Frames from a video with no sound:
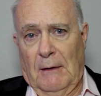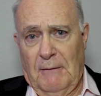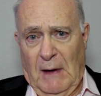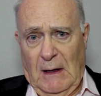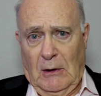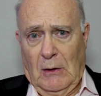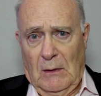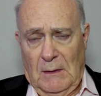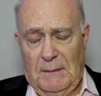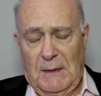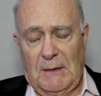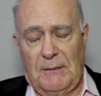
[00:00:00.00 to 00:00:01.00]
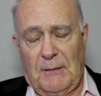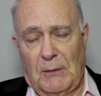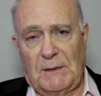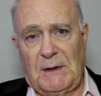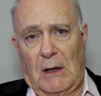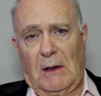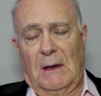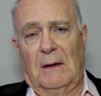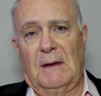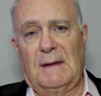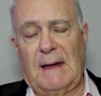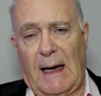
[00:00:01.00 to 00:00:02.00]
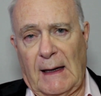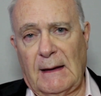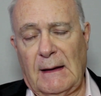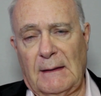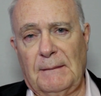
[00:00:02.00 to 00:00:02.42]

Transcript: a vehicle, you know, for targeted attack